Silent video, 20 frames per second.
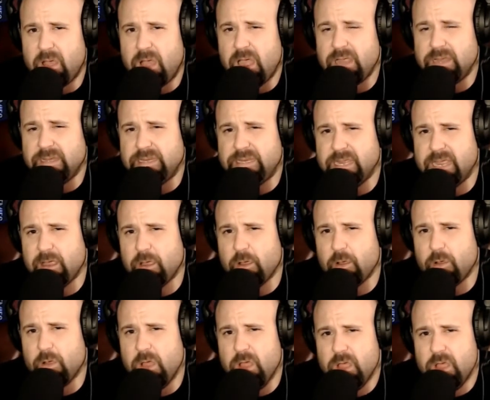I
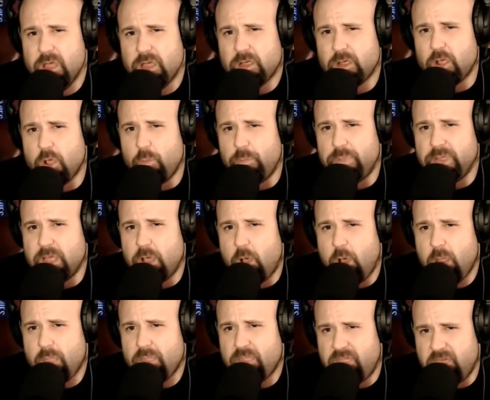dare go
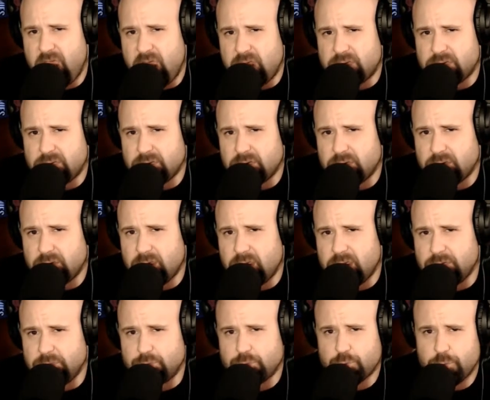beyond that
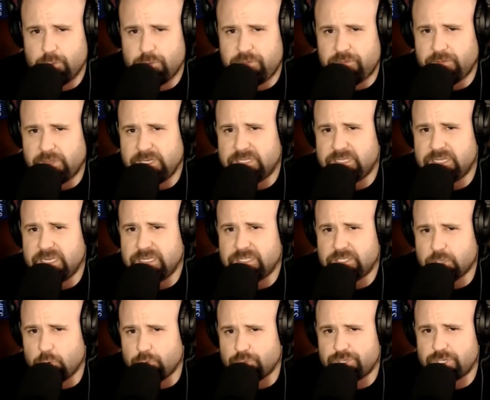and truthfully say
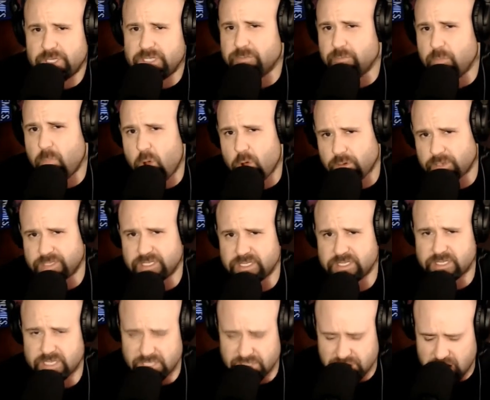socialist
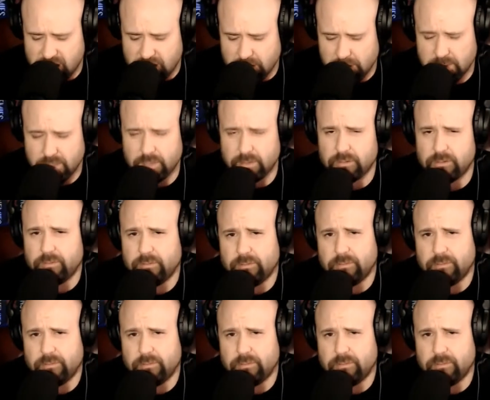Marxist agenda.